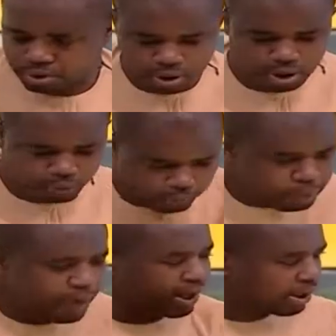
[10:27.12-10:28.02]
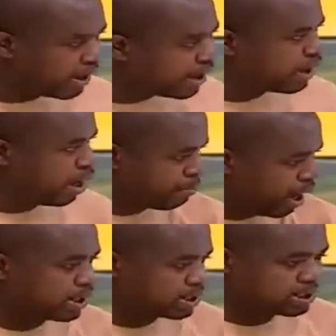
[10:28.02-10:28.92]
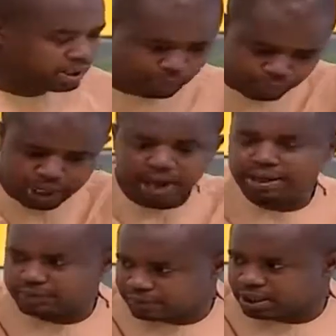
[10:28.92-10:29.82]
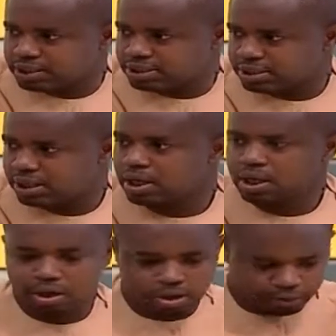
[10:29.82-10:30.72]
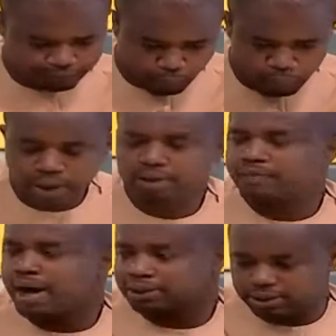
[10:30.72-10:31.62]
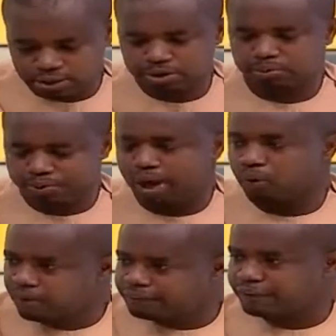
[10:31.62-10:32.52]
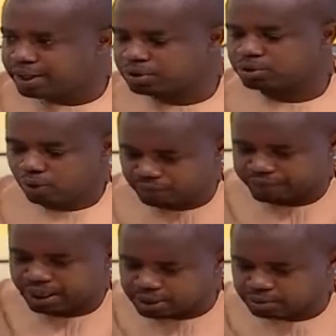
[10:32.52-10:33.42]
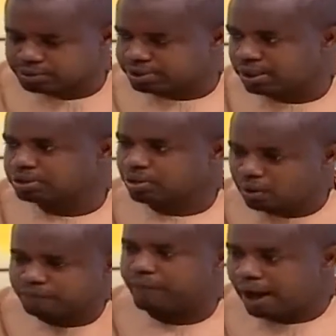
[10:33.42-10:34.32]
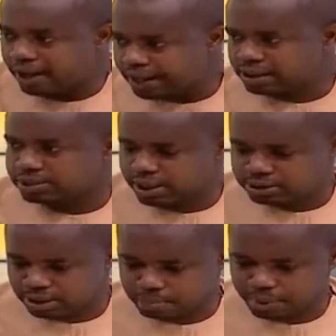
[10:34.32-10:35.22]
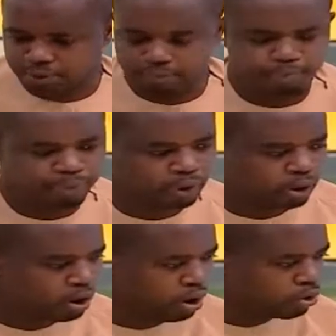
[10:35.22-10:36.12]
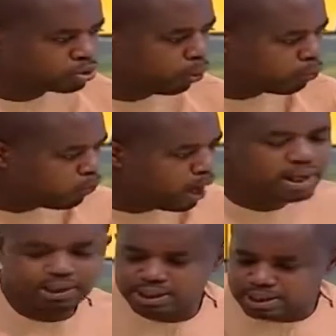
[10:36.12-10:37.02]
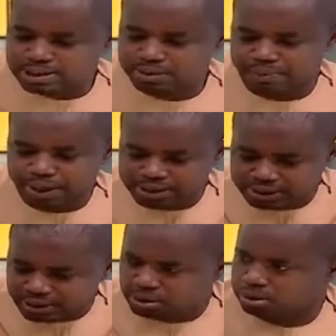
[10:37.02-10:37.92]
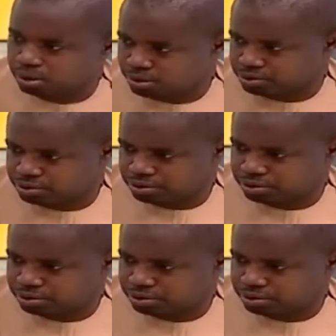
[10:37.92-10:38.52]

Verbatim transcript: We were clear in our minds that without evidence, for whatever it is, we are confident of the innocence of our national chairman. So when this ridiculous,